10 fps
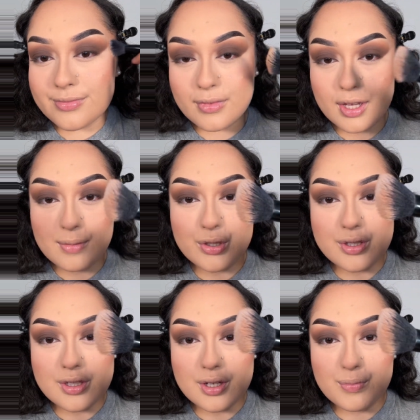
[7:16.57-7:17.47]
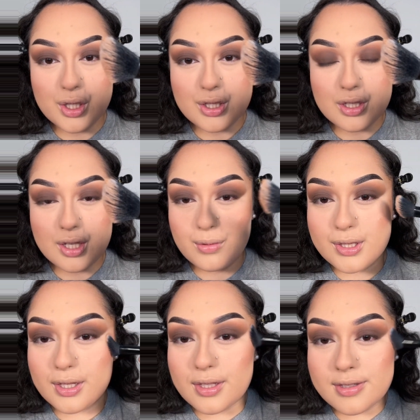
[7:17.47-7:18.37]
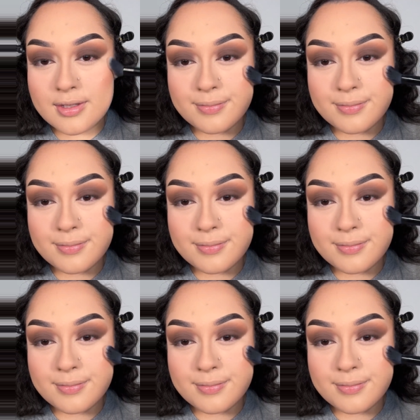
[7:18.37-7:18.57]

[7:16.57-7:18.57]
And I'm using the brush sideways like this.